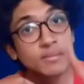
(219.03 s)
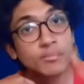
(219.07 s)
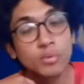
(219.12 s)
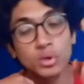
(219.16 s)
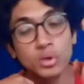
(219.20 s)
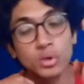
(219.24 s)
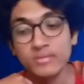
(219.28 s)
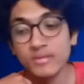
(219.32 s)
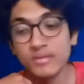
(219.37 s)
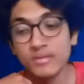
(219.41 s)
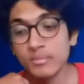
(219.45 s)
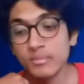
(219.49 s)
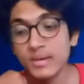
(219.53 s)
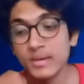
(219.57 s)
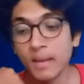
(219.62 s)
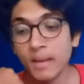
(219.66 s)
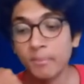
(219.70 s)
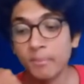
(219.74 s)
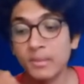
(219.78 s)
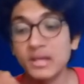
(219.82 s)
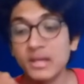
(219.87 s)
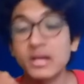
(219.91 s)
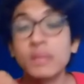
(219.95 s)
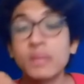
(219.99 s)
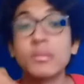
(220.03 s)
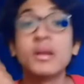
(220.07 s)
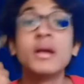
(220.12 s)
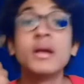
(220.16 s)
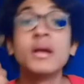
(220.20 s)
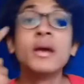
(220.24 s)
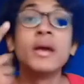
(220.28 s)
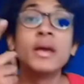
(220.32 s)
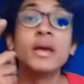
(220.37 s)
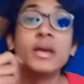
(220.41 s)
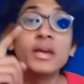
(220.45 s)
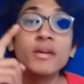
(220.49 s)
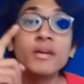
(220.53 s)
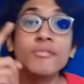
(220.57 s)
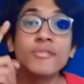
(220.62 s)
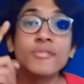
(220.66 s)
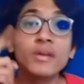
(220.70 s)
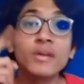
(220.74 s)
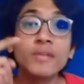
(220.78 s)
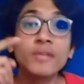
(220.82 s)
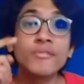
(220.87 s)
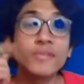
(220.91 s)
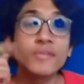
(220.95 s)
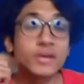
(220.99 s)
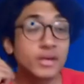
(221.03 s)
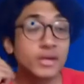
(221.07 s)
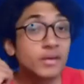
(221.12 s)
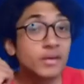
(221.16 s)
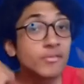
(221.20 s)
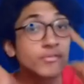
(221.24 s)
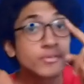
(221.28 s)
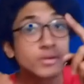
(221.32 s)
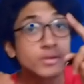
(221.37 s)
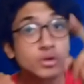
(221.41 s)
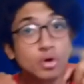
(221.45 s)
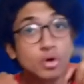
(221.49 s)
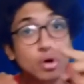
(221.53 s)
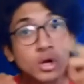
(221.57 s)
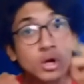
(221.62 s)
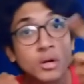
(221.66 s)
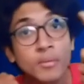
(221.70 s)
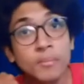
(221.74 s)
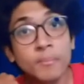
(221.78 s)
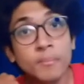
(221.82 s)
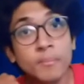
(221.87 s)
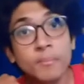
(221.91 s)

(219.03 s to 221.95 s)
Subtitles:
both will be applicable. If your